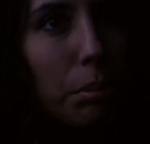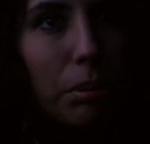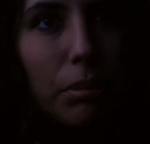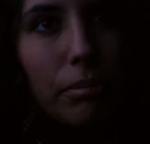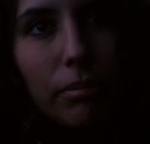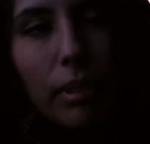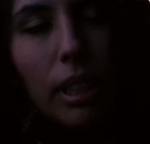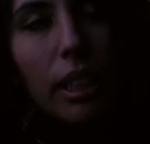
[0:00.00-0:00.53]

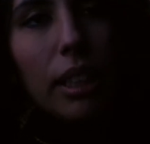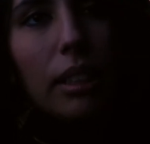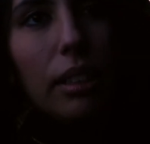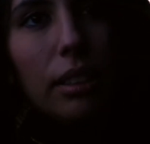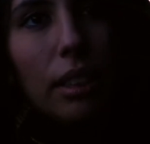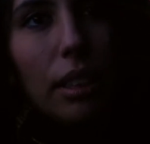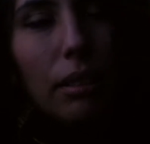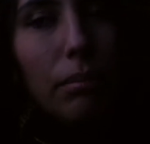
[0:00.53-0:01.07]

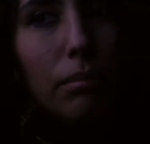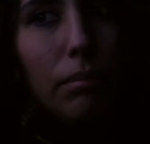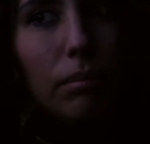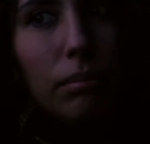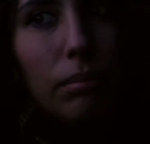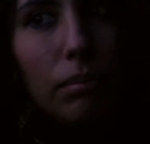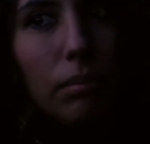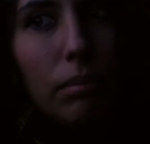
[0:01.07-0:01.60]
and
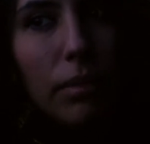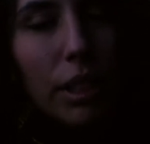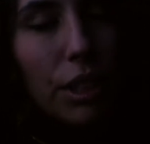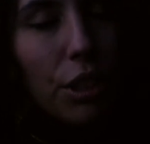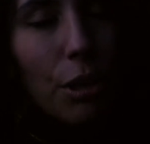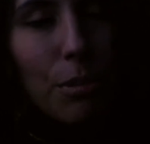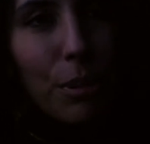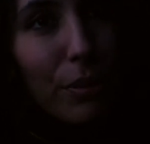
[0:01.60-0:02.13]
in
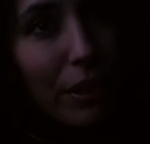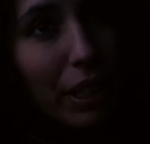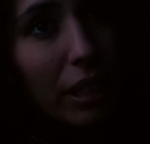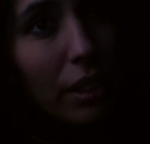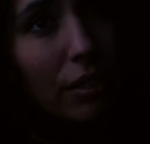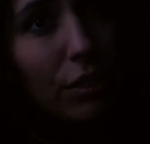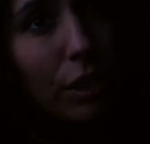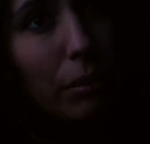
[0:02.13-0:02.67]
terms of getting
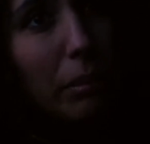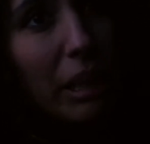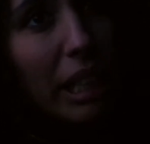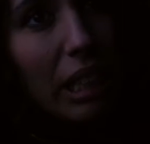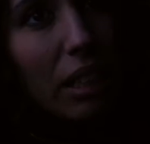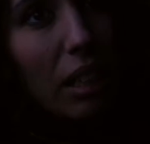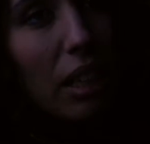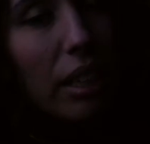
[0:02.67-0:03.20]
the film made,